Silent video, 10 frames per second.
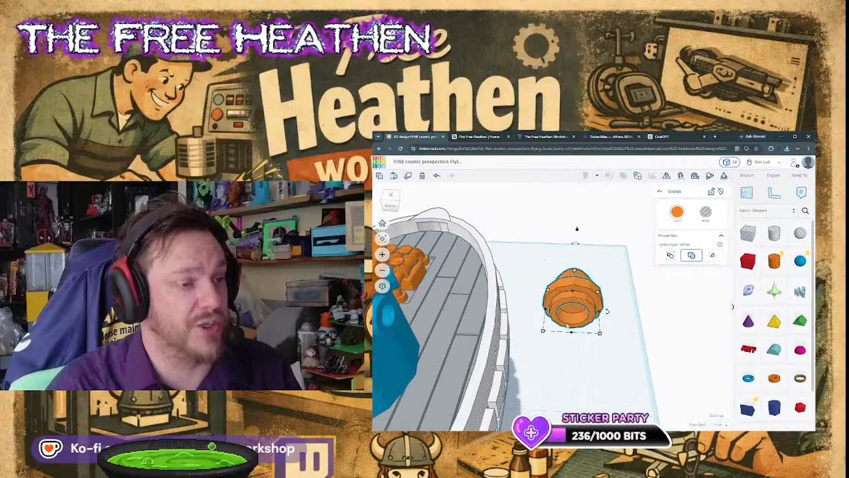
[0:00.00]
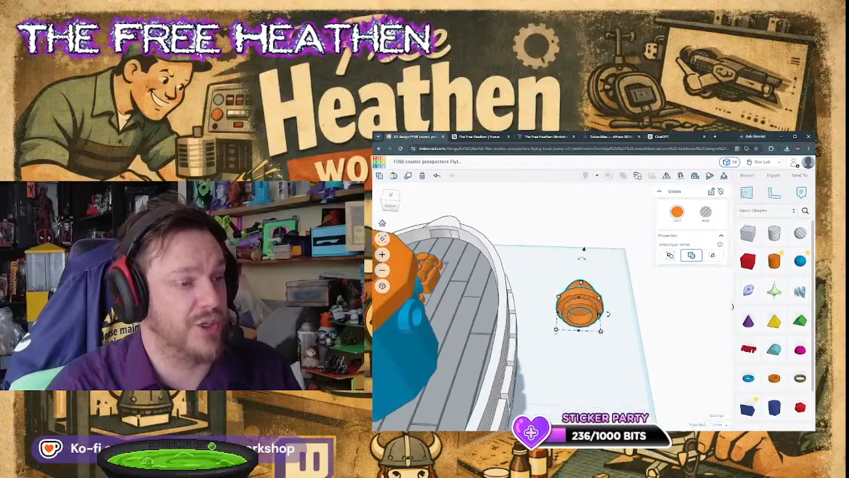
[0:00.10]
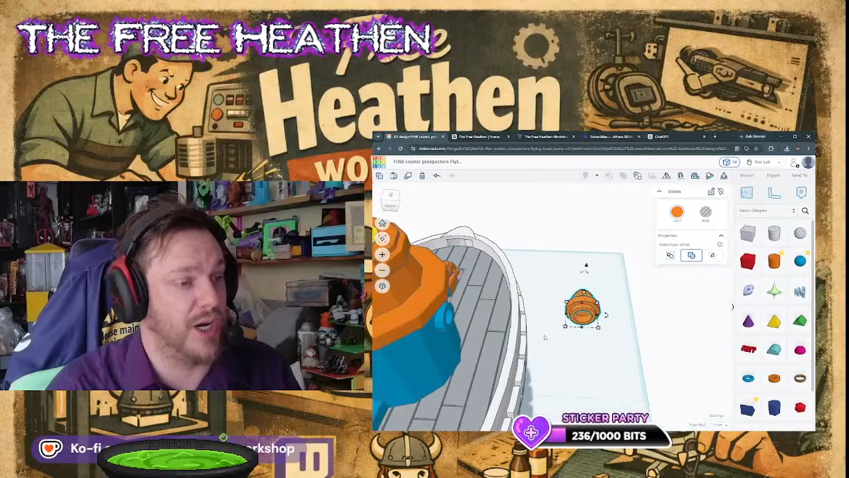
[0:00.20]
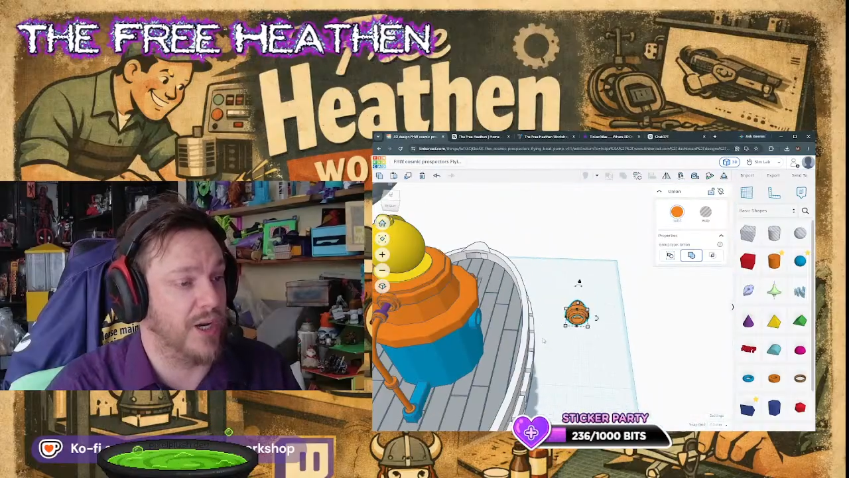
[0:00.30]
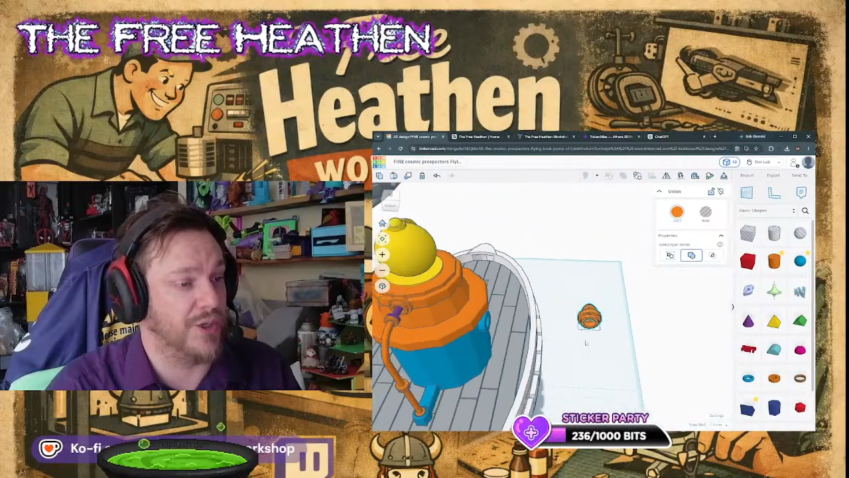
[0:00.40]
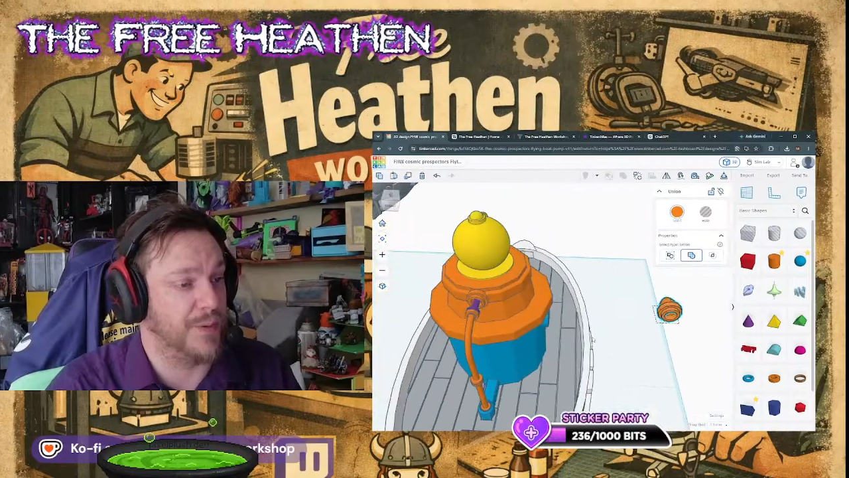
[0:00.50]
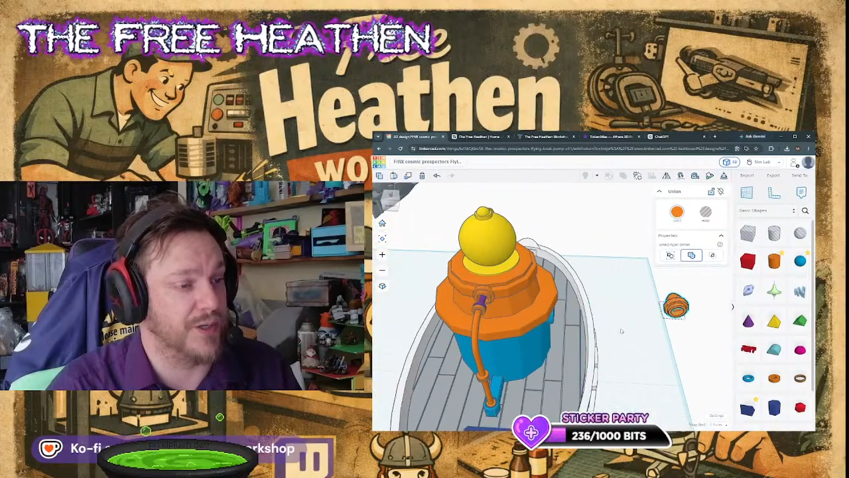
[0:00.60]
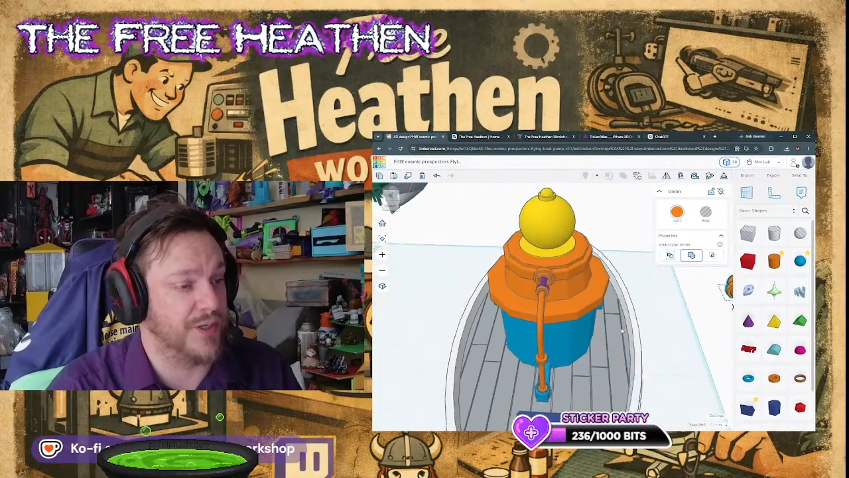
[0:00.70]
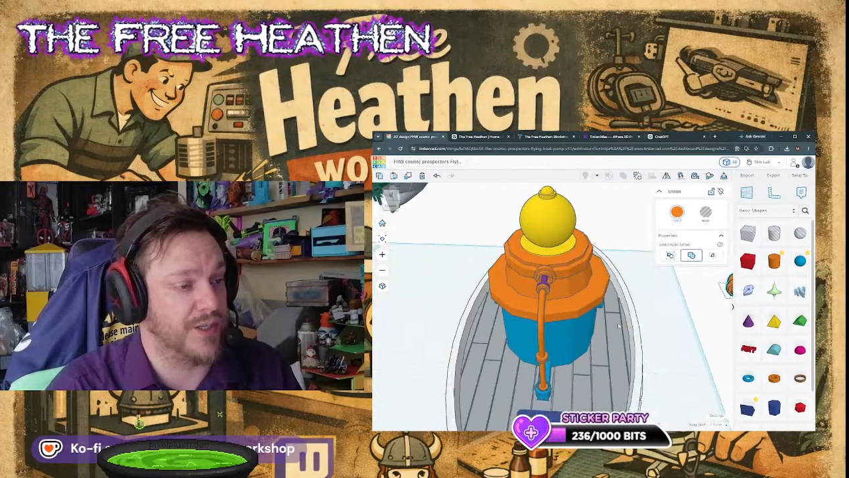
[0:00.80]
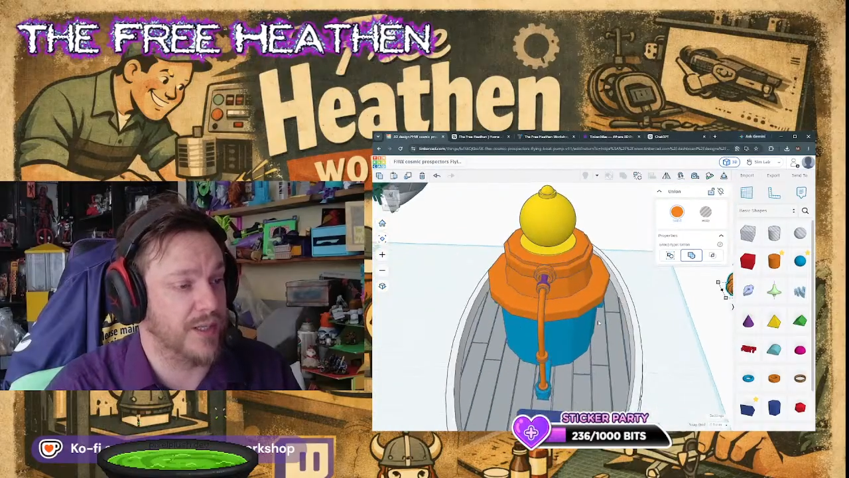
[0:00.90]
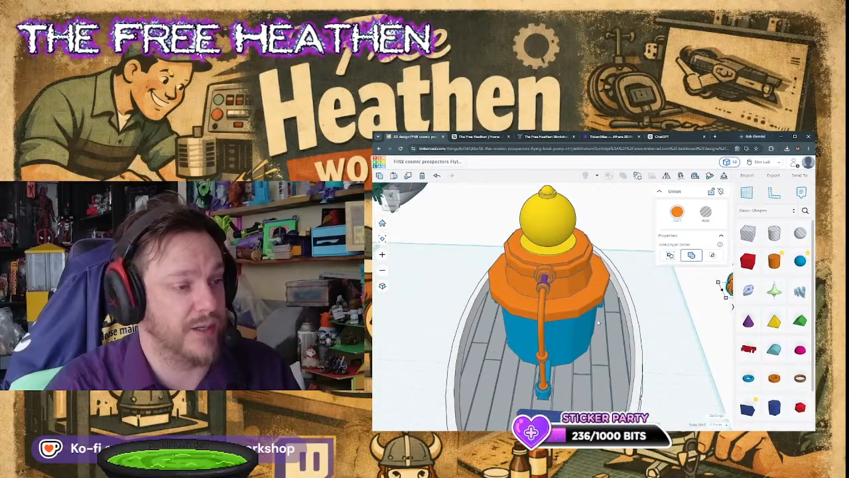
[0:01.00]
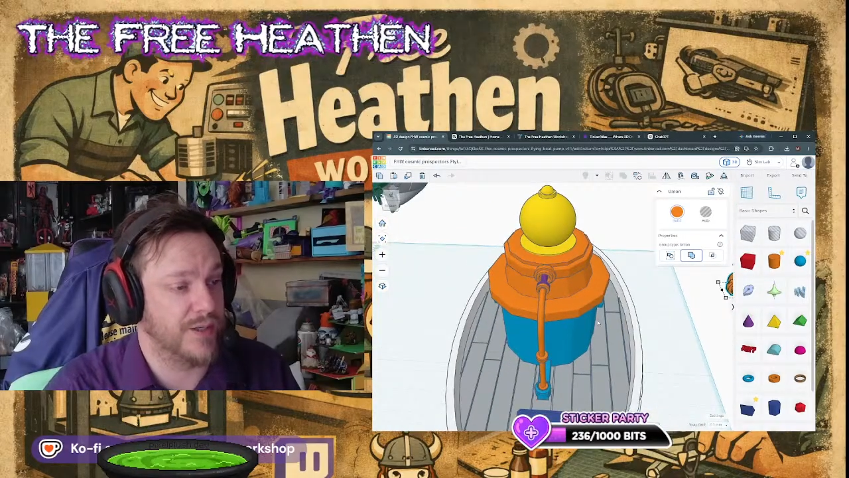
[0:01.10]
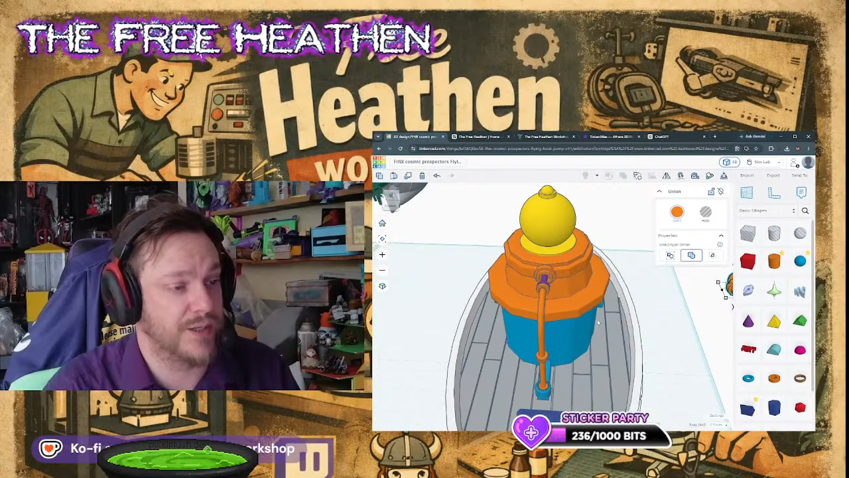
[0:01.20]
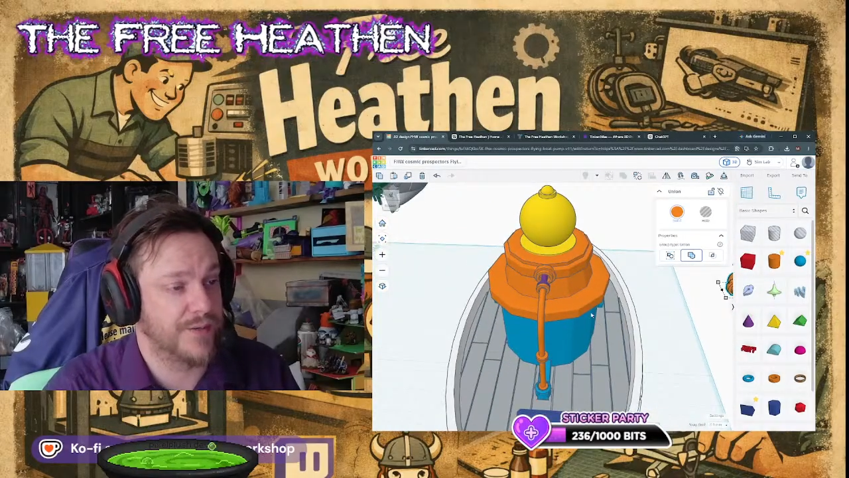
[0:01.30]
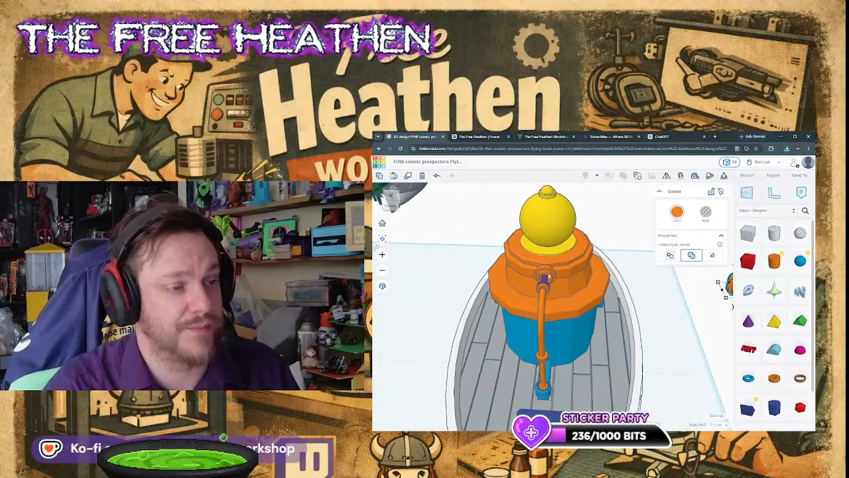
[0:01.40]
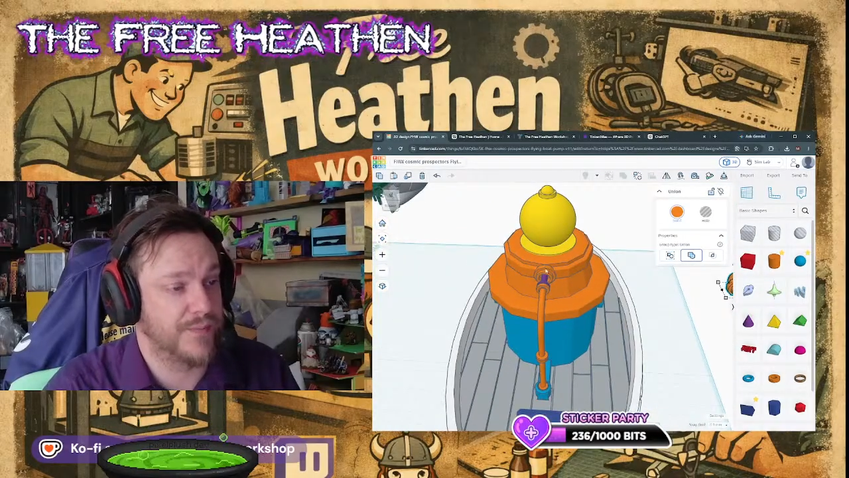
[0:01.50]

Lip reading: change a bunch of things.